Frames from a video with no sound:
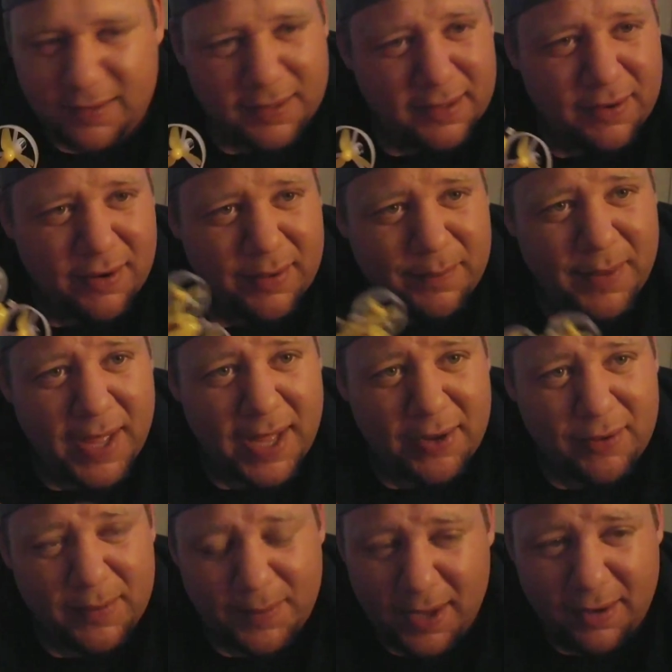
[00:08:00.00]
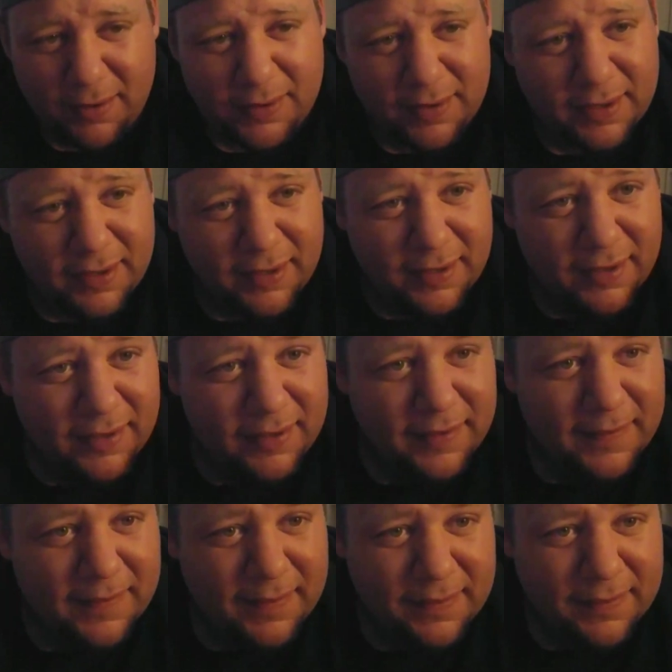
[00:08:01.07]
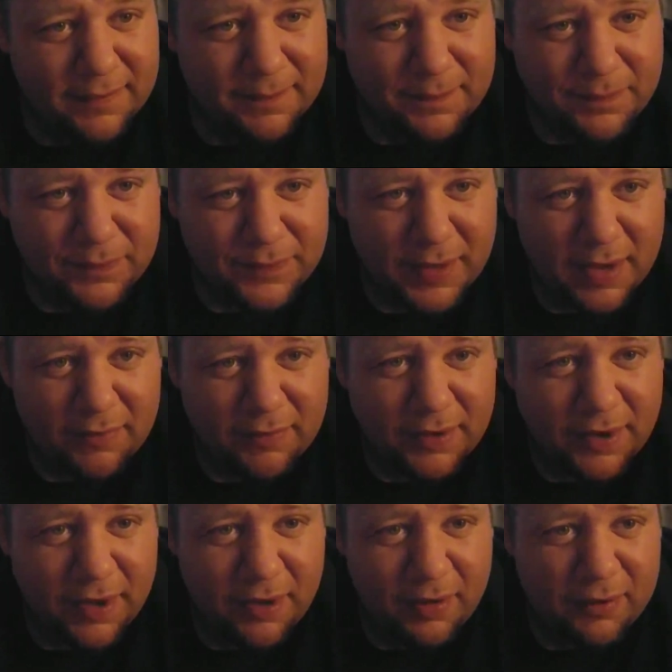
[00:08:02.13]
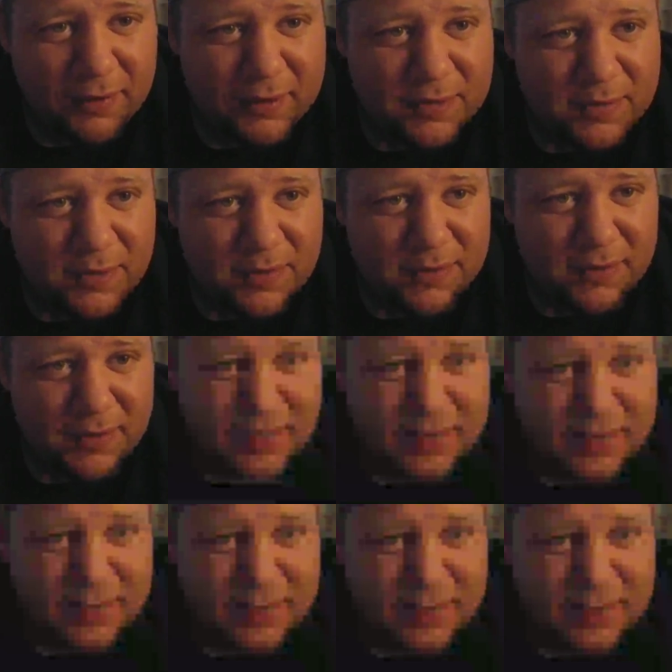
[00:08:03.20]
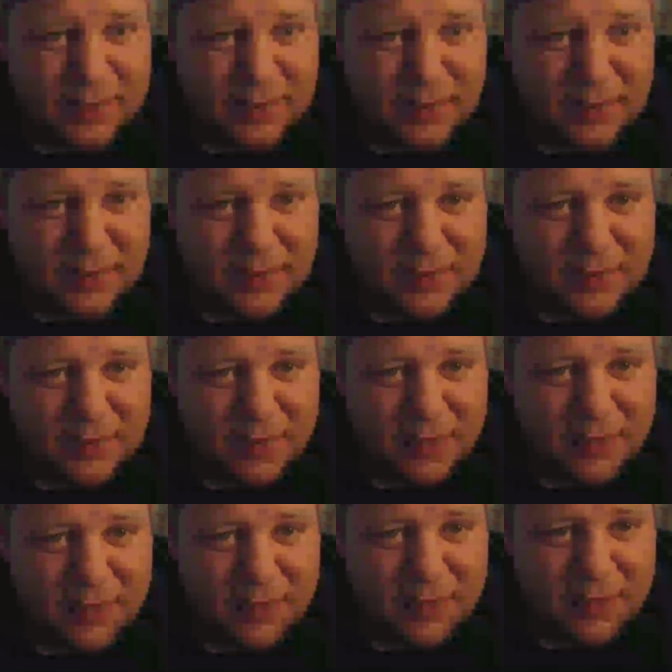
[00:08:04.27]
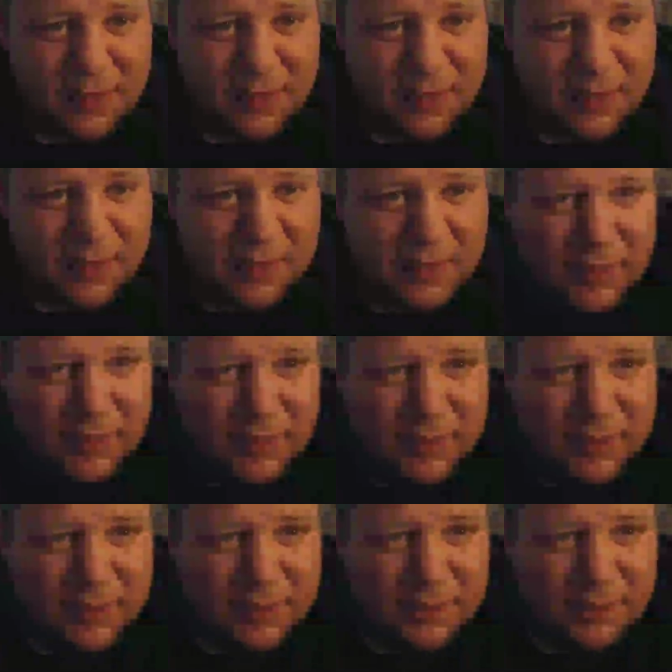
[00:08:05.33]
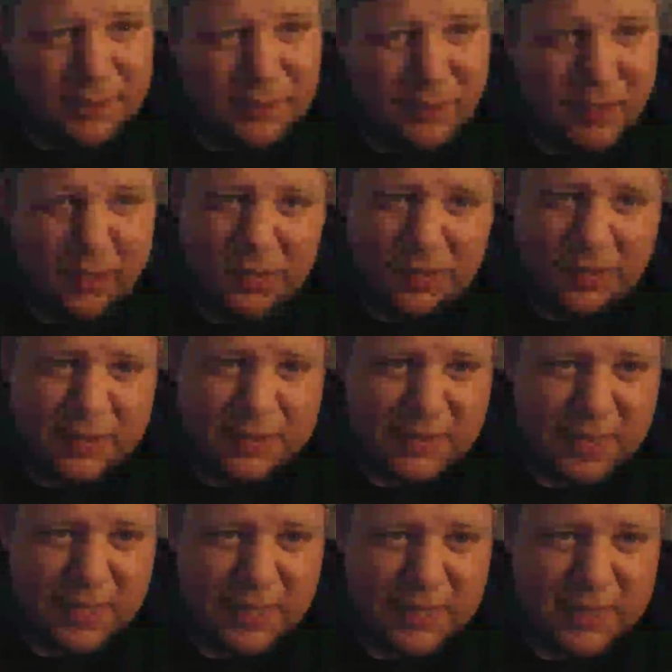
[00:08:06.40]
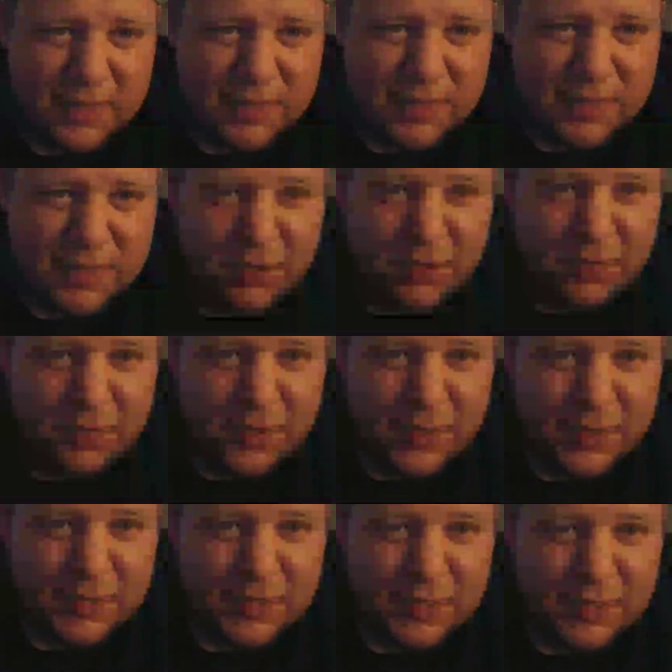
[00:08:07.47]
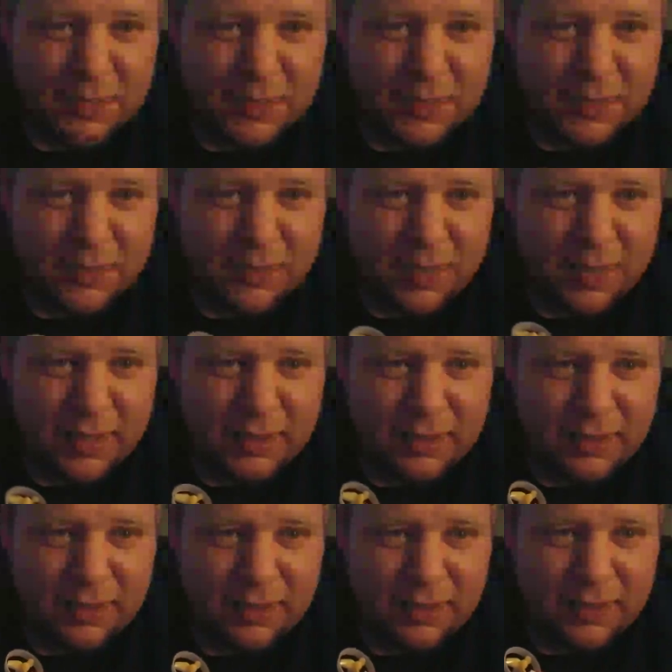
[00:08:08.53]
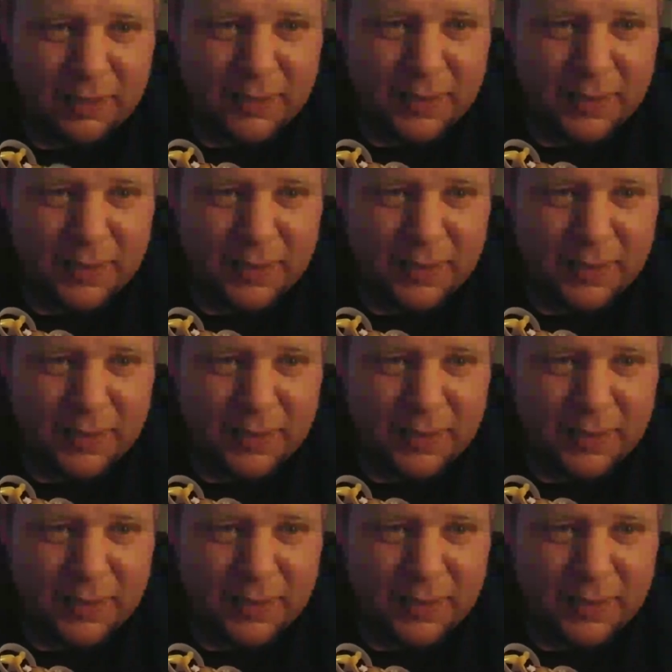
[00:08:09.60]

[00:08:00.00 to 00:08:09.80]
and then you're out of battery power. Never know. Most manufacturers are smart, use Betaflight these days, but GearBest sent me a quad called the